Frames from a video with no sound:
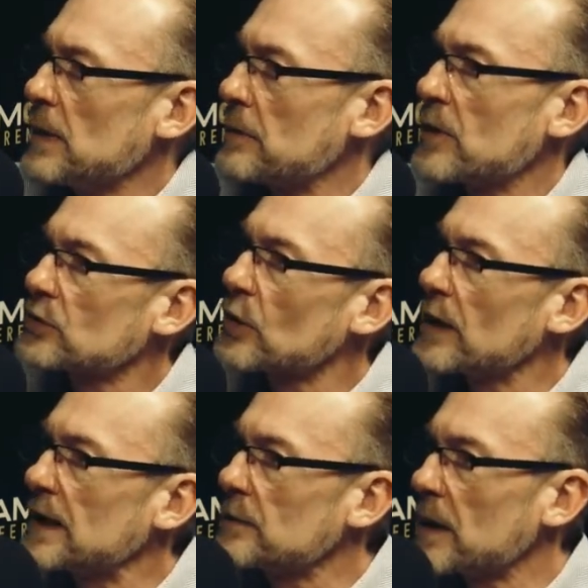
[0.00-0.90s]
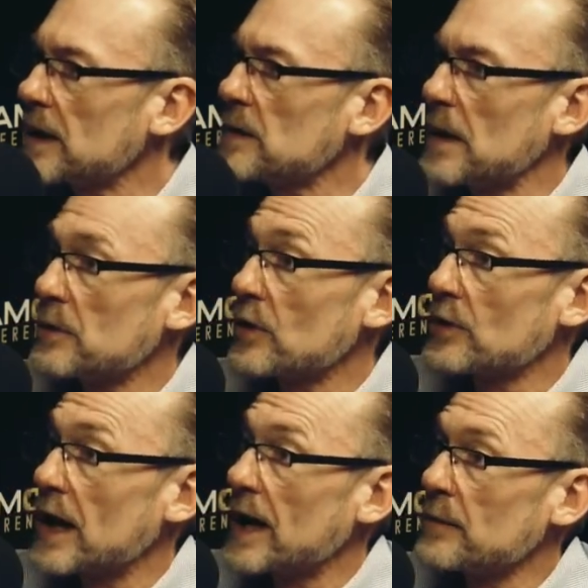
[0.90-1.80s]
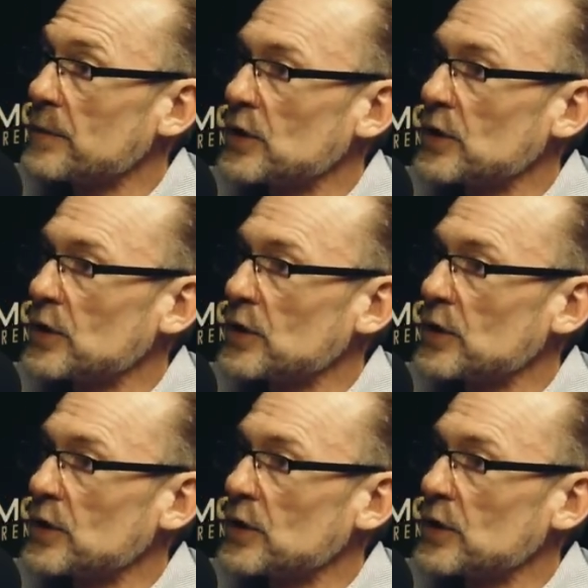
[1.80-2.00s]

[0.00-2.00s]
Maybe they're donating money, maybe they're not,